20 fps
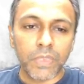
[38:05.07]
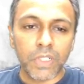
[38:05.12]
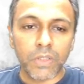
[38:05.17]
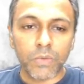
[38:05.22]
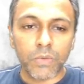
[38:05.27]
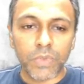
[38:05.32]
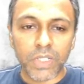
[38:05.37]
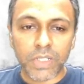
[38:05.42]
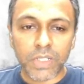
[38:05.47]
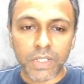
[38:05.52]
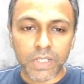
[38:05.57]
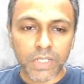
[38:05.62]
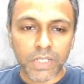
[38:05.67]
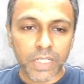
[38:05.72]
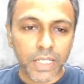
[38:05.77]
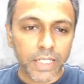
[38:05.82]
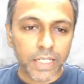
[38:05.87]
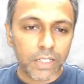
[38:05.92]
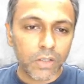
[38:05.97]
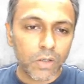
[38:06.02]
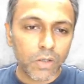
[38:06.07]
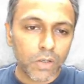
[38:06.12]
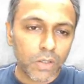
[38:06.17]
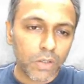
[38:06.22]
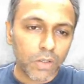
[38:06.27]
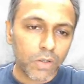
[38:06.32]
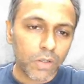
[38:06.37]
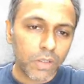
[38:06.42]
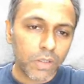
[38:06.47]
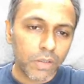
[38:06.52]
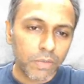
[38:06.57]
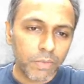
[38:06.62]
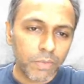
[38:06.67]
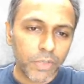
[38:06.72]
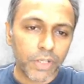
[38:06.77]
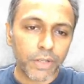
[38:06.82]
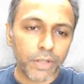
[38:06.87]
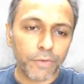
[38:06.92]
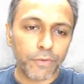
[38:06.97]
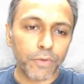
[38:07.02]
Now this is yet not taught,
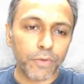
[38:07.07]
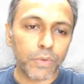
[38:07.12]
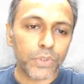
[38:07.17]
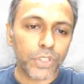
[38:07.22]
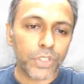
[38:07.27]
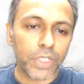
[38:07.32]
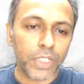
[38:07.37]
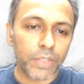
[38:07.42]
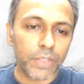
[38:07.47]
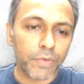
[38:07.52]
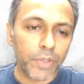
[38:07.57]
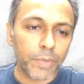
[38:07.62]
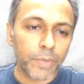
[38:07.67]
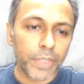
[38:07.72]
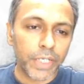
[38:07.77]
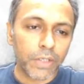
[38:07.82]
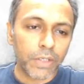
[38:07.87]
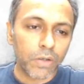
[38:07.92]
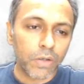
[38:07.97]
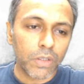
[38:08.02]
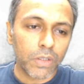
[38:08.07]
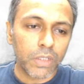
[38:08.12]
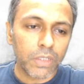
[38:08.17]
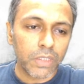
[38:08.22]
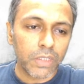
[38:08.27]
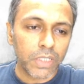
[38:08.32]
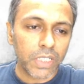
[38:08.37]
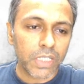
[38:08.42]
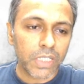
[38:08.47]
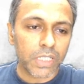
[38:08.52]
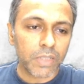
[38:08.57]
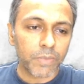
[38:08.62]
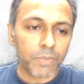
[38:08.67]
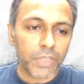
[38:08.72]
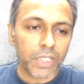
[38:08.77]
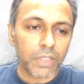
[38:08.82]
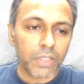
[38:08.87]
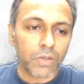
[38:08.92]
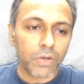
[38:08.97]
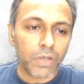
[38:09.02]
but in future it will be taught. There is
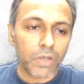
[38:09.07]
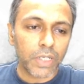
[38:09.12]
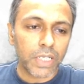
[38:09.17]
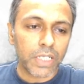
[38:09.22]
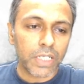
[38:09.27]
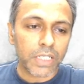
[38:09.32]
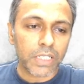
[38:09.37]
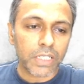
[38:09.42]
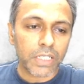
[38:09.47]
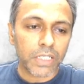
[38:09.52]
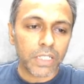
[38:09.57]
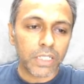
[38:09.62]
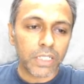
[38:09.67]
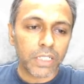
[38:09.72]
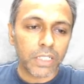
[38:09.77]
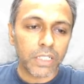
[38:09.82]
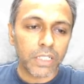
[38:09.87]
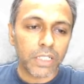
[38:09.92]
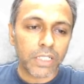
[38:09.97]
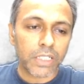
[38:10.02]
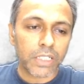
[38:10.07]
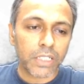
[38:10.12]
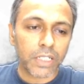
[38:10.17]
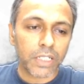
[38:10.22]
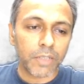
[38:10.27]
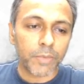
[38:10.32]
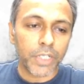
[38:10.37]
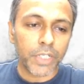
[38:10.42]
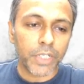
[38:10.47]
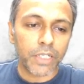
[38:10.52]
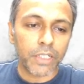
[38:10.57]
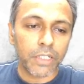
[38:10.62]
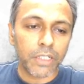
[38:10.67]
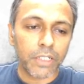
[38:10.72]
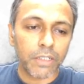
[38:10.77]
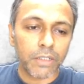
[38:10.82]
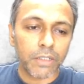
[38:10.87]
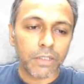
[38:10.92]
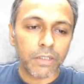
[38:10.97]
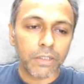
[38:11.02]
something called as discriminant,
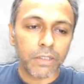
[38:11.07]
